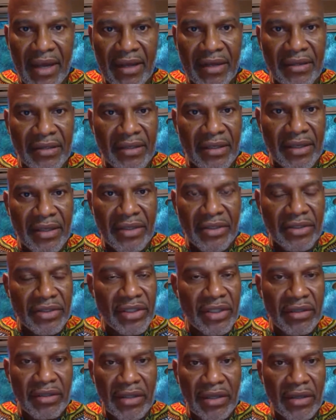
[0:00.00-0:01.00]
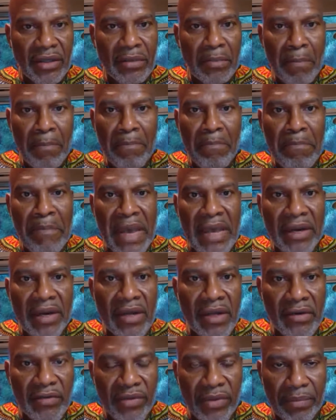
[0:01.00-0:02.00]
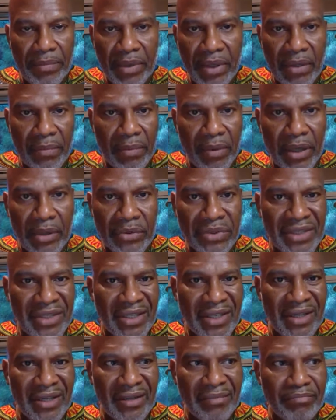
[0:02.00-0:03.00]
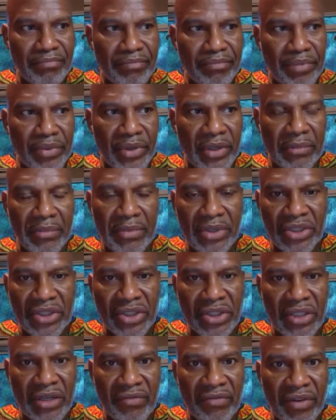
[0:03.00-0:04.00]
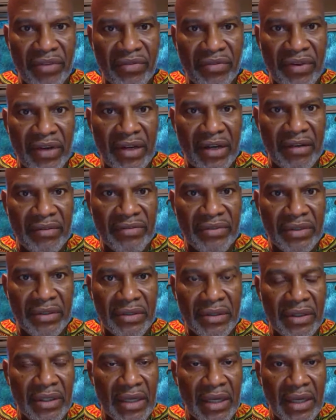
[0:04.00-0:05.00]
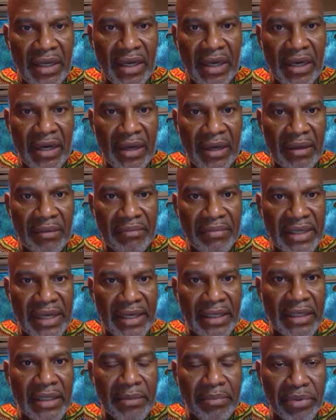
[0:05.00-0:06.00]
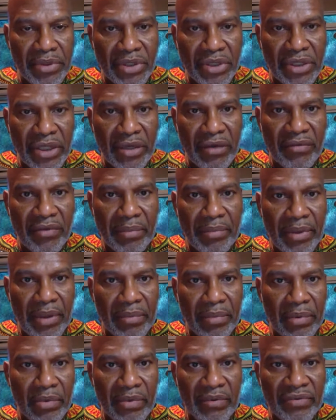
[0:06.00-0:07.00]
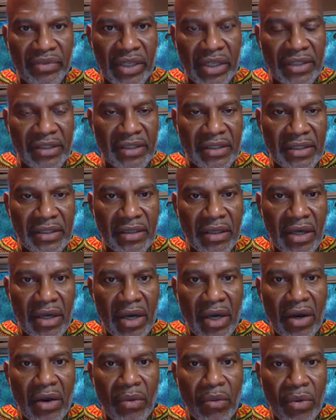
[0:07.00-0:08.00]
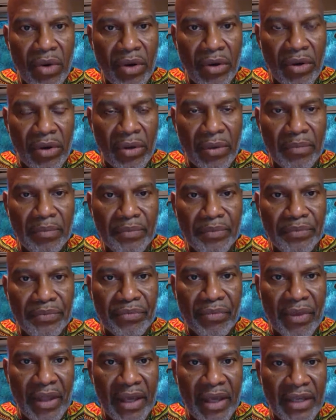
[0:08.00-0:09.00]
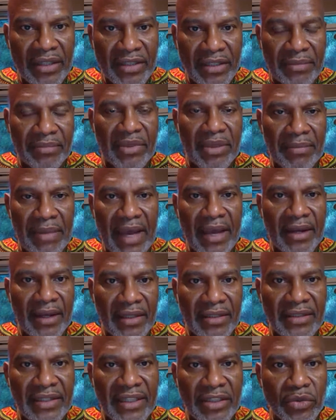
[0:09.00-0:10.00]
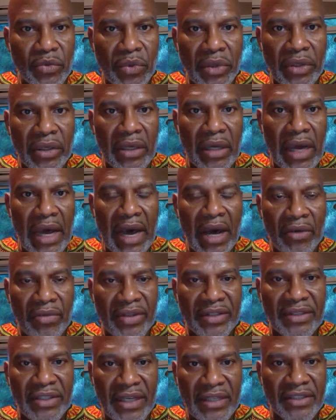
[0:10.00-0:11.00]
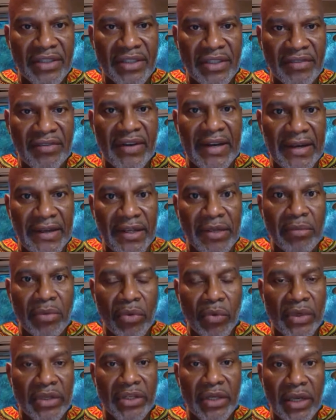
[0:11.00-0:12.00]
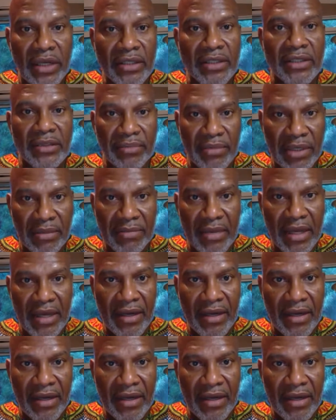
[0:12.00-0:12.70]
and there many of the people, I would say pretty much 75 to 90% of the people who've tested were asymptomatic, because that's when how the test is valuable when you're asymptomatic.